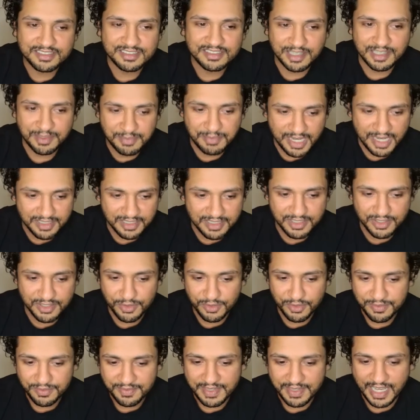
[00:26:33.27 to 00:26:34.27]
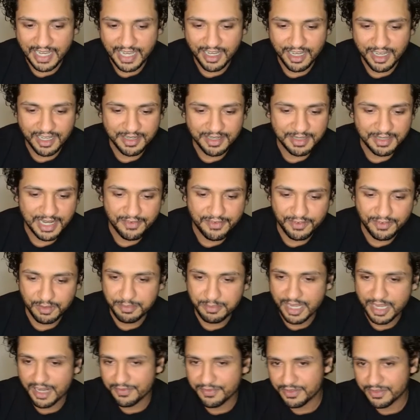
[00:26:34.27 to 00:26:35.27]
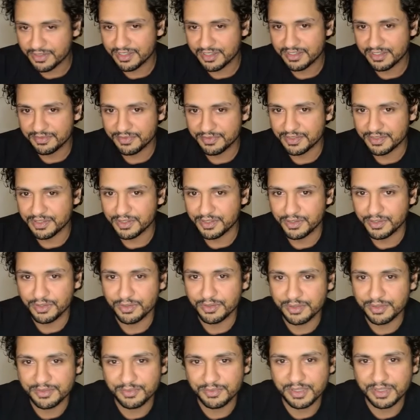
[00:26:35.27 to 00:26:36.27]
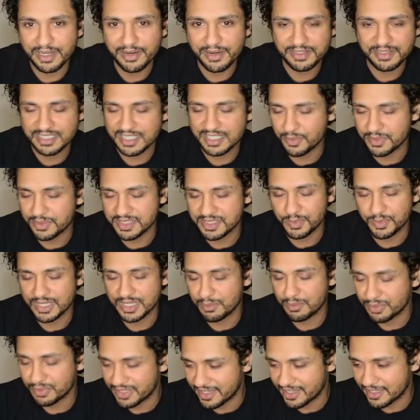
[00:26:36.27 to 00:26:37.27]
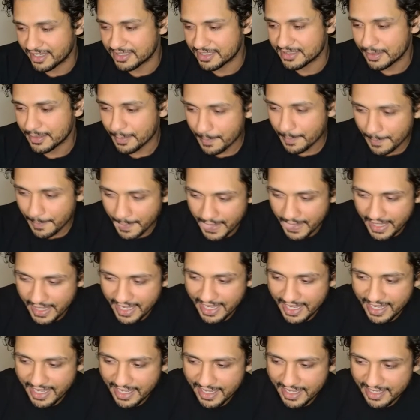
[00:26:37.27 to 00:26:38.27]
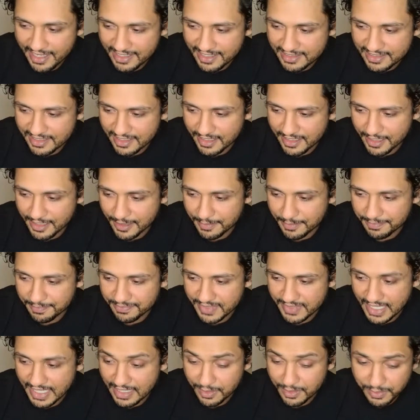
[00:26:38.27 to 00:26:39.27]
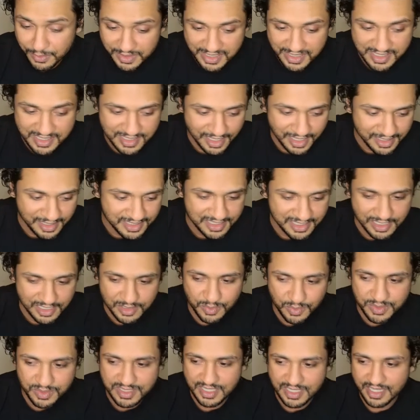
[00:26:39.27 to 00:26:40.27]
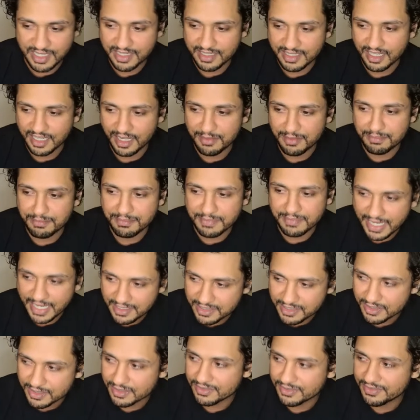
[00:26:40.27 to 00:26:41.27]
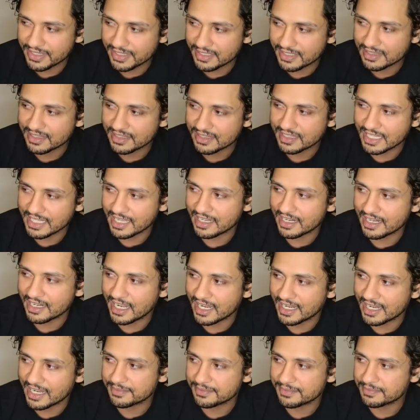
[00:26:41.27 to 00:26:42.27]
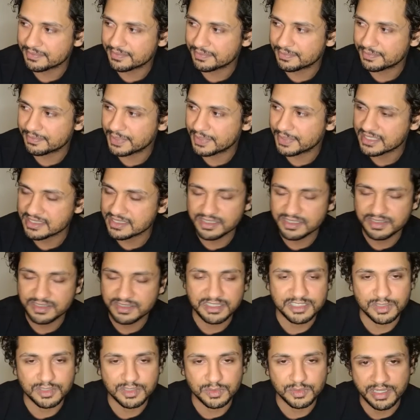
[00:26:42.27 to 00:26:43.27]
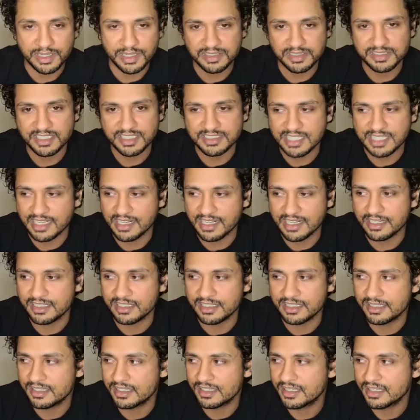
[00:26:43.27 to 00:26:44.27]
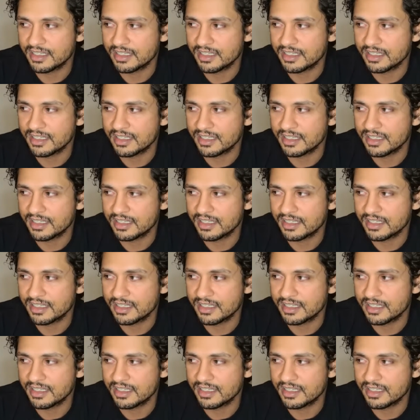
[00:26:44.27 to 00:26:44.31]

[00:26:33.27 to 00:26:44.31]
They made do, and I felt bad for the crew and whatever because that wasn't what they planned, and it really sucks because it was like a major event that I basically derailed because I didn't,